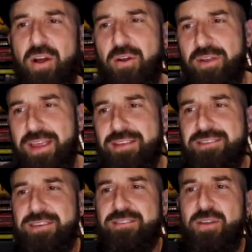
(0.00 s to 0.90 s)
are
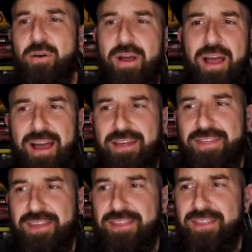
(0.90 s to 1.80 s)
easy. So I
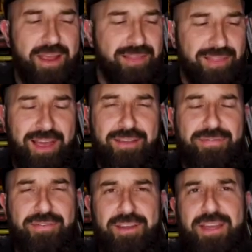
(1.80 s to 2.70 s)
think in
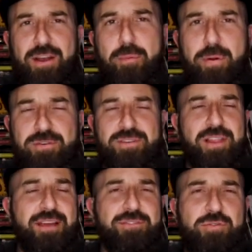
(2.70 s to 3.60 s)
life, in our personal
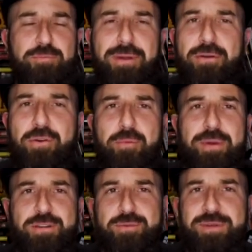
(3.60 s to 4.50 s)
lives, numerical
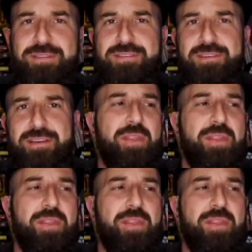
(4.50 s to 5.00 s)
measurements,